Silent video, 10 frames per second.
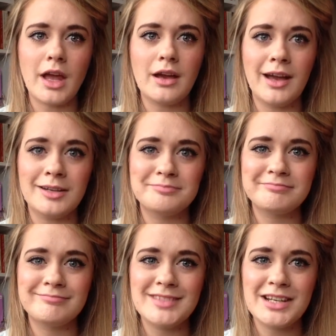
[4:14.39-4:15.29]
yeah,
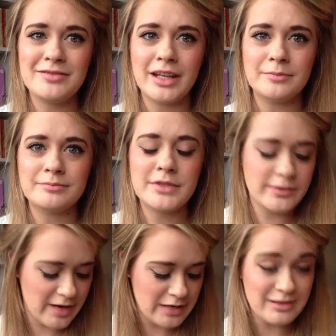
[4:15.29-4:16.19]
it's lovely. It's
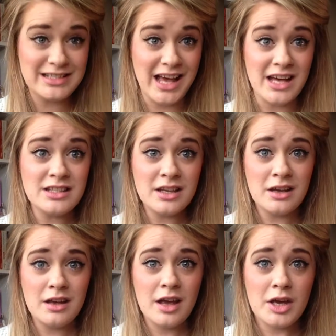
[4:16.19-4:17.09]
really sad,
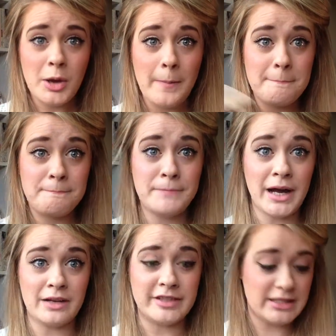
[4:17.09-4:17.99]
but I
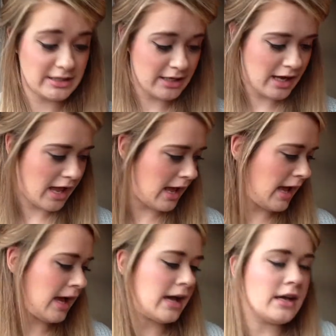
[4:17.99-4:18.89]
love it.
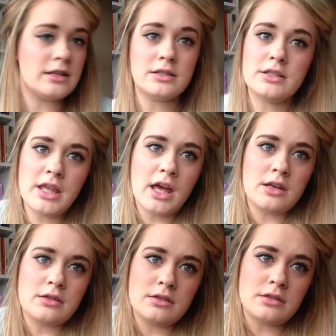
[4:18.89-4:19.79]
And
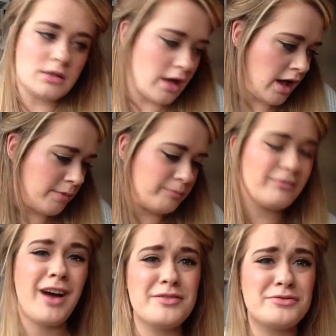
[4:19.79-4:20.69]
then
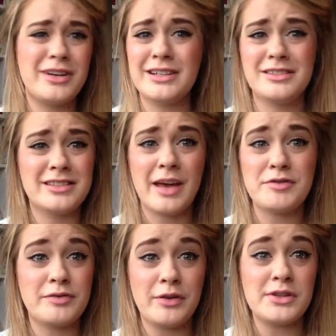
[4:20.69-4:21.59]
I thought I just have
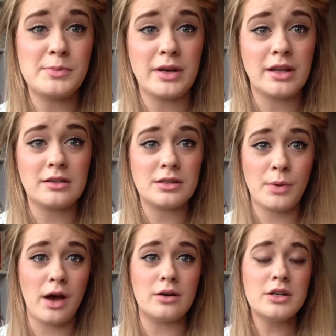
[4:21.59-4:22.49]
to throw this one in as
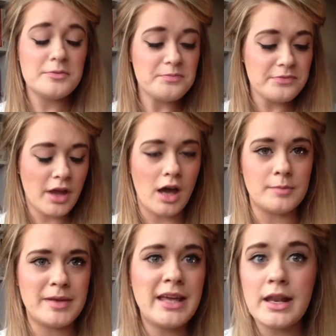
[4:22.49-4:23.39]
well.
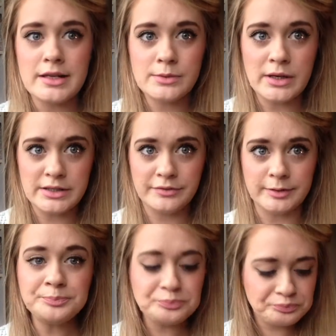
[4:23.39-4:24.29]
Again, it's quite
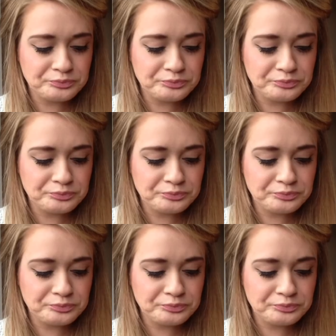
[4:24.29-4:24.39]
different.